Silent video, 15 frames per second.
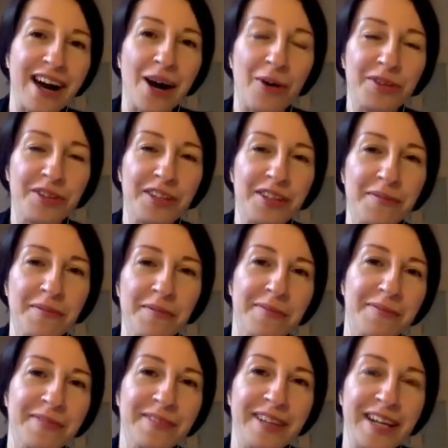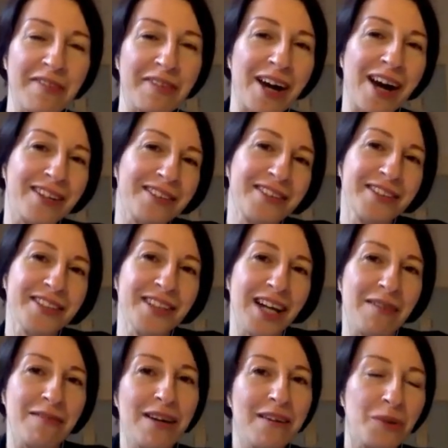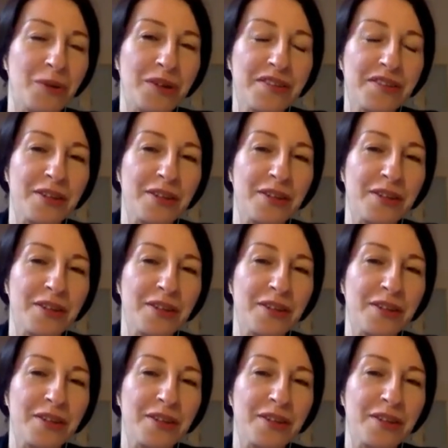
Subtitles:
how they have anti-Averroes.